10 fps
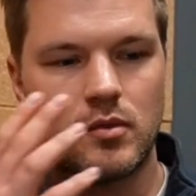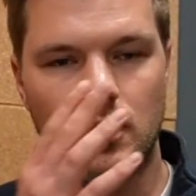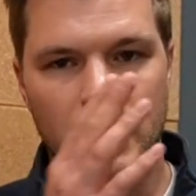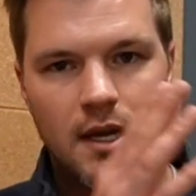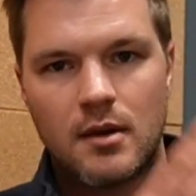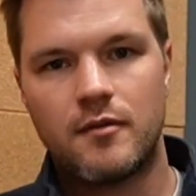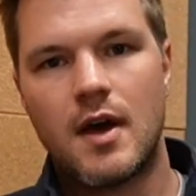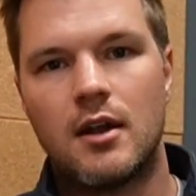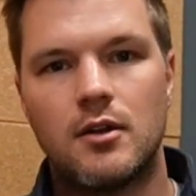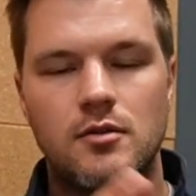looking at
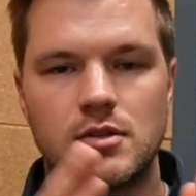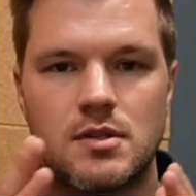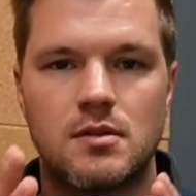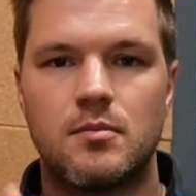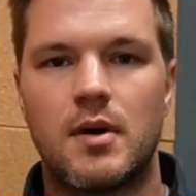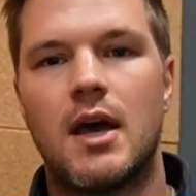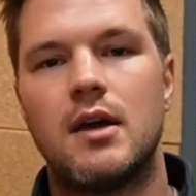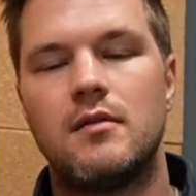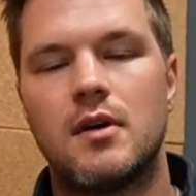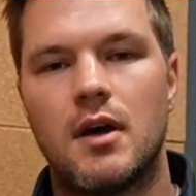values,
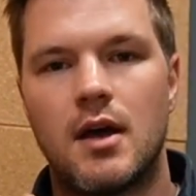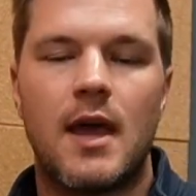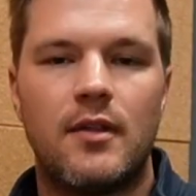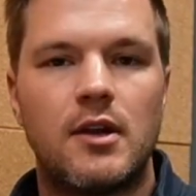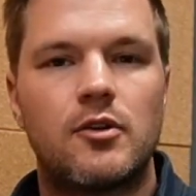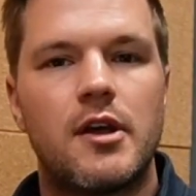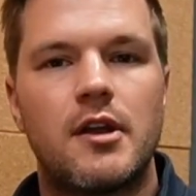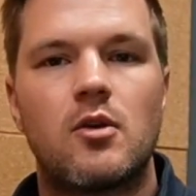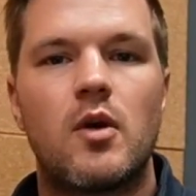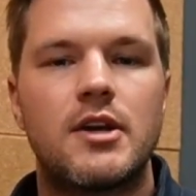behavior, and then
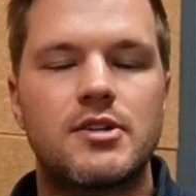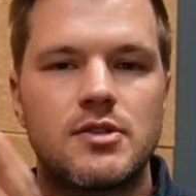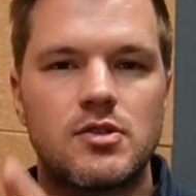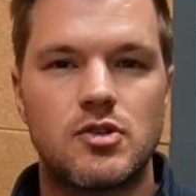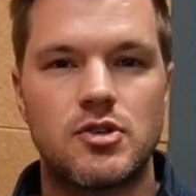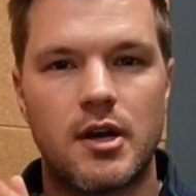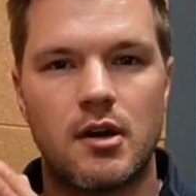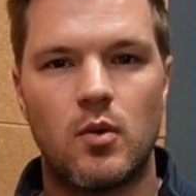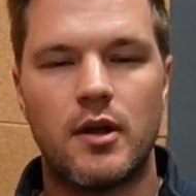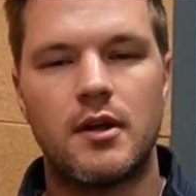creating questions to
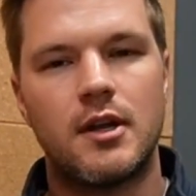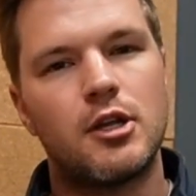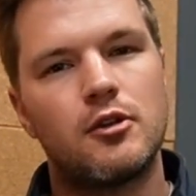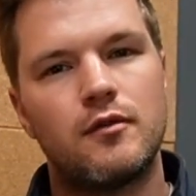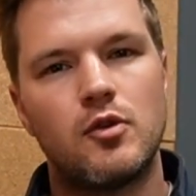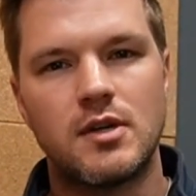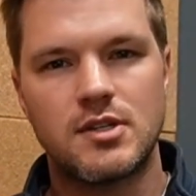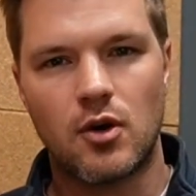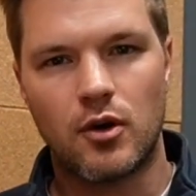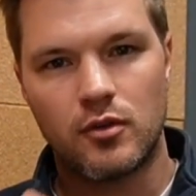trigger whether an interviewer
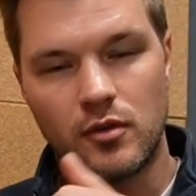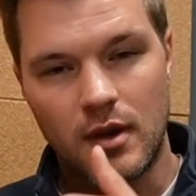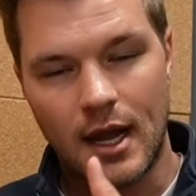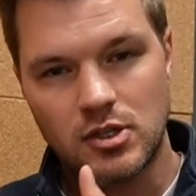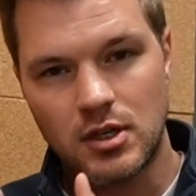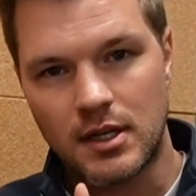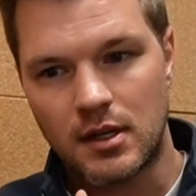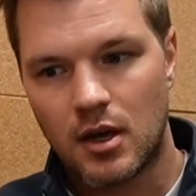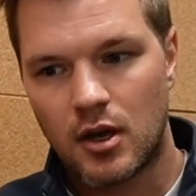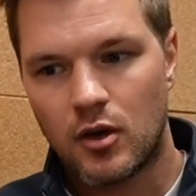is going to naturally
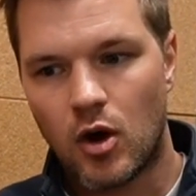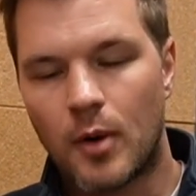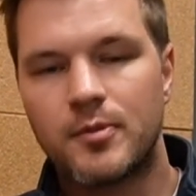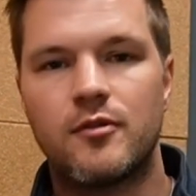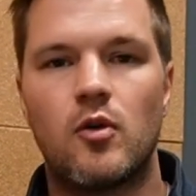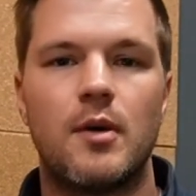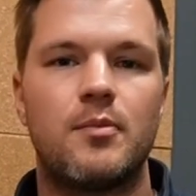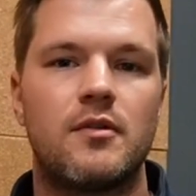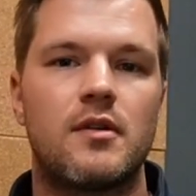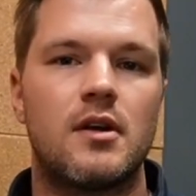opt for a
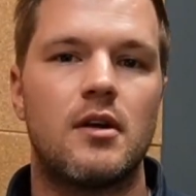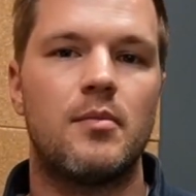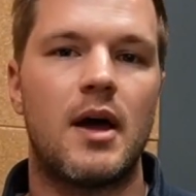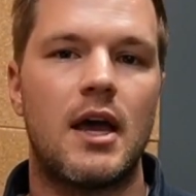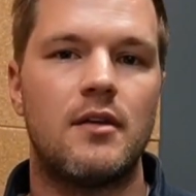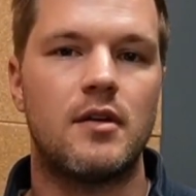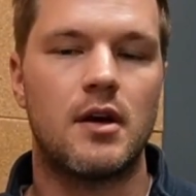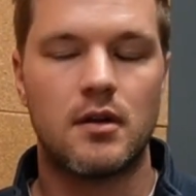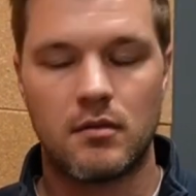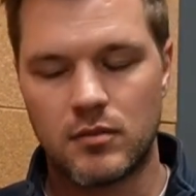particular
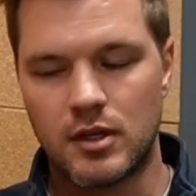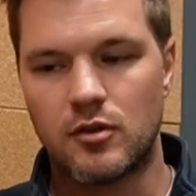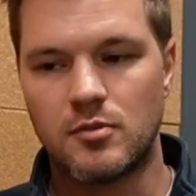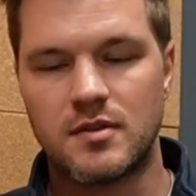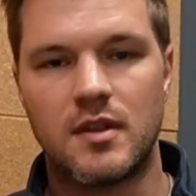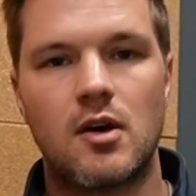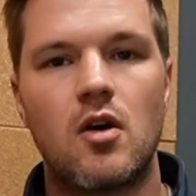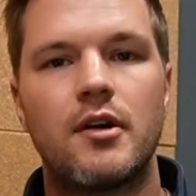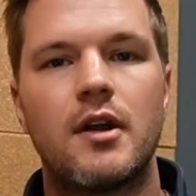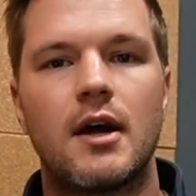behavior in terms of their
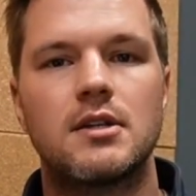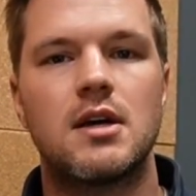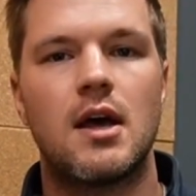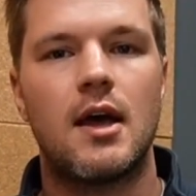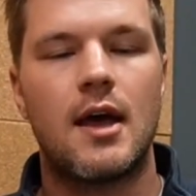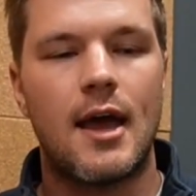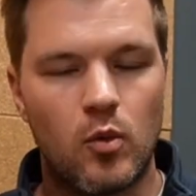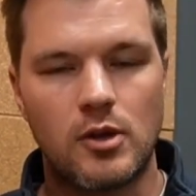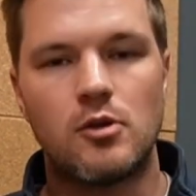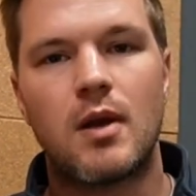conduct
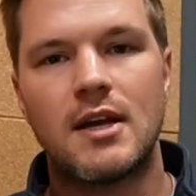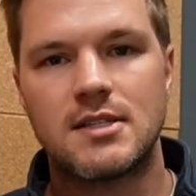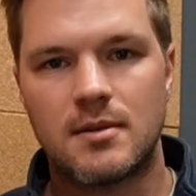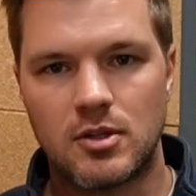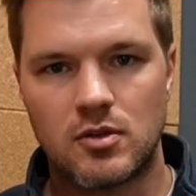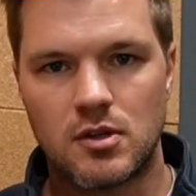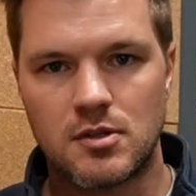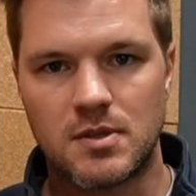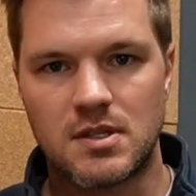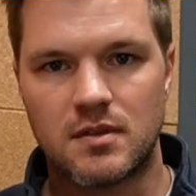when you place them into a
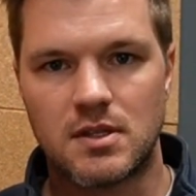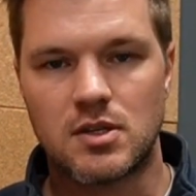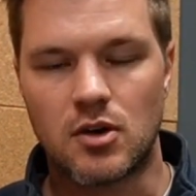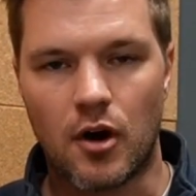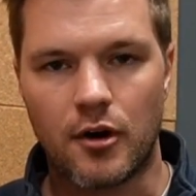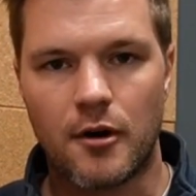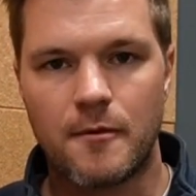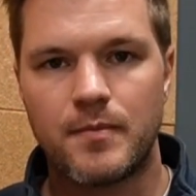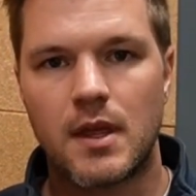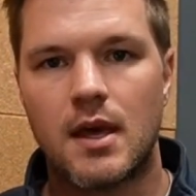specific scenario.
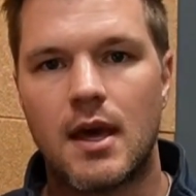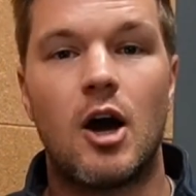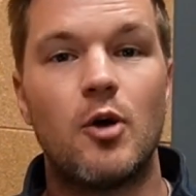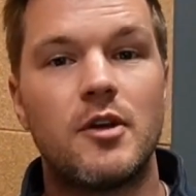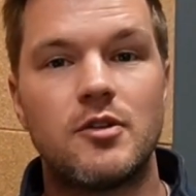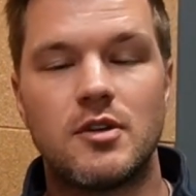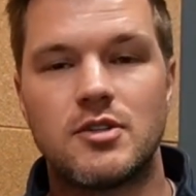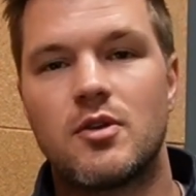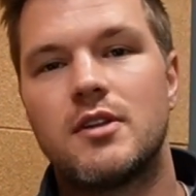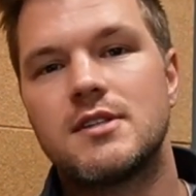I hope that you
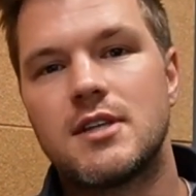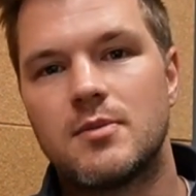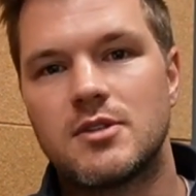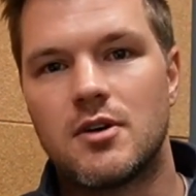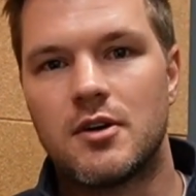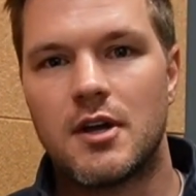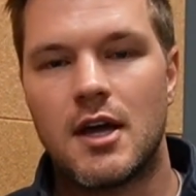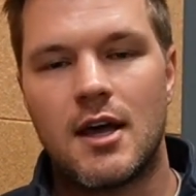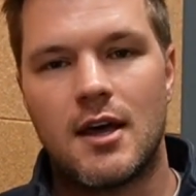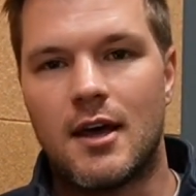enjoyed this
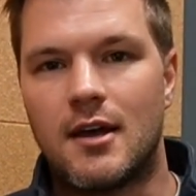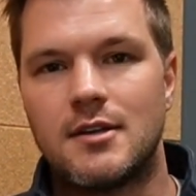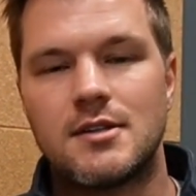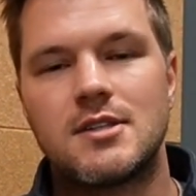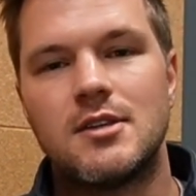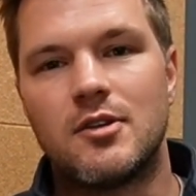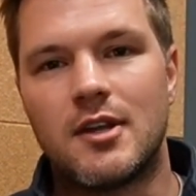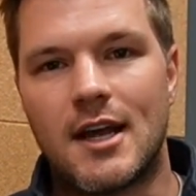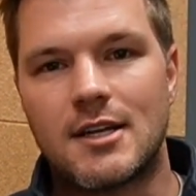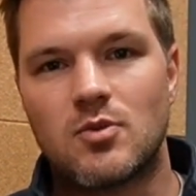episode, and see you in the
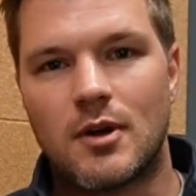next